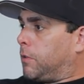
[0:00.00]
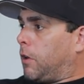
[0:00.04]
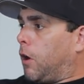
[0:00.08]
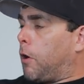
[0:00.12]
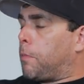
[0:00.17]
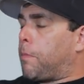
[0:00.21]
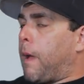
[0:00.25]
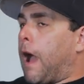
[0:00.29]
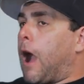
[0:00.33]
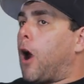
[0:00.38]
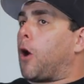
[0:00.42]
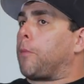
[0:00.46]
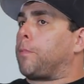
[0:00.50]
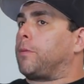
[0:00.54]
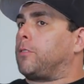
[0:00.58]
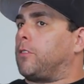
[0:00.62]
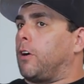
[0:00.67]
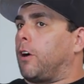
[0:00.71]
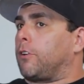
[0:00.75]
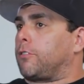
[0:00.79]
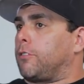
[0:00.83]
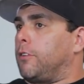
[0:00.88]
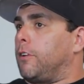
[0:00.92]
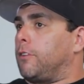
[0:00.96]
our power
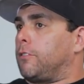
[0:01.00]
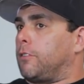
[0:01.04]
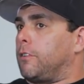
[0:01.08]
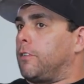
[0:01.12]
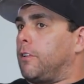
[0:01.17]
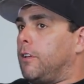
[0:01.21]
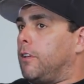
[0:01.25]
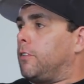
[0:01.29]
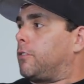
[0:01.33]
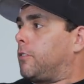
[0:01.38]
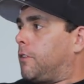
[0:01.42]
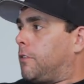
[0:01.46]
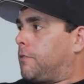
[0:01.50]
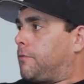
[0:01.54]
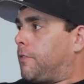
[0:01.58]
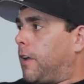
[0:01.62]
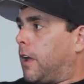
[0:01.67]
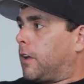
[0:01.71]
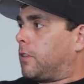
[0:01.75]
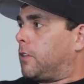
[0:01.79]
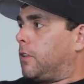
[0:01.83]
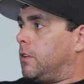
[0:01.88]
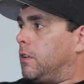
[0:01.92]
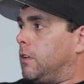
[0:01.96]
production isn't
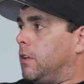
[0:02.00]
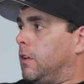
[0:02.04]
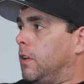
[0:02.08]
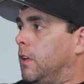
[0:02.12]
affected.